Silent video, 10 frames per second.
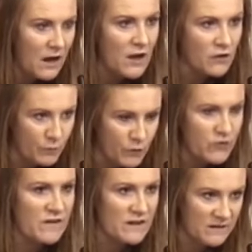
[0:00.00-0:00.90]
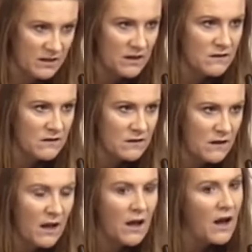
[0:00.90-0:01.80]
and she brushes her teeth
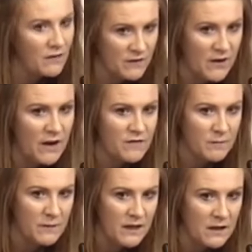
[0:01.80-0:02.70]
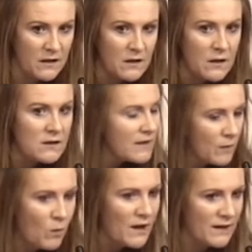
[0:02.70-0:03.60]
after every meal, then
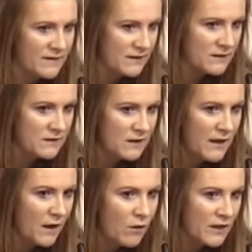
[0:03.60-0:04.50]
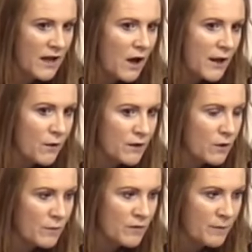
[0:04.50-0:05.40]
what is it? It only, it only
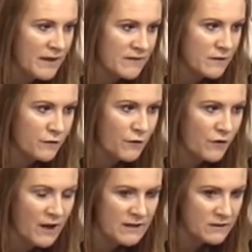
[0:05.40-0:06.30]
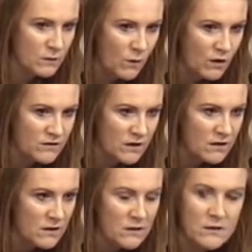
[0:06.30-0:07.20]
comes back to the fluoride in the water.
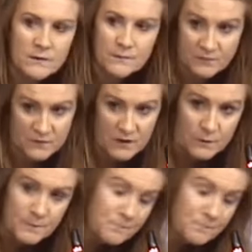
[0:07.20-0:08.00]
So,